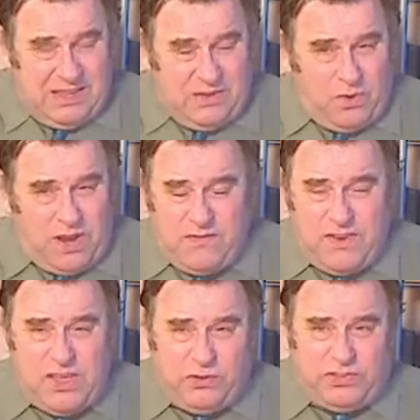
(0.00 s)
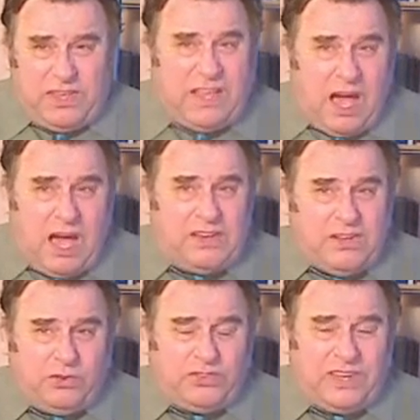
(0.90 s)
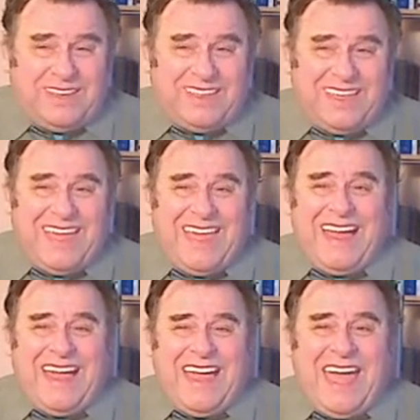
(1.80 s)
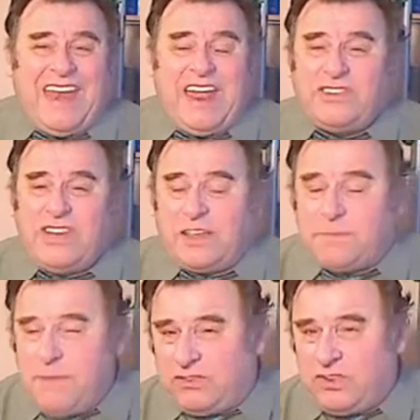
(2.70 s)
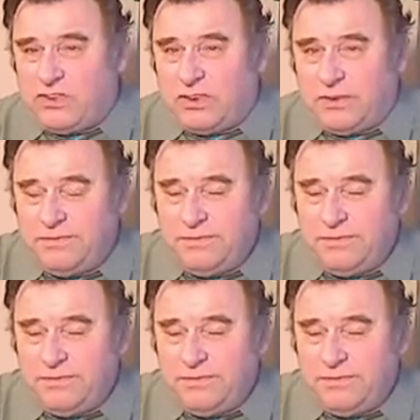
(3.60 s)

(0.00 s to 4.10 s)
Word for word: Whenever you see God using an angelic messenger,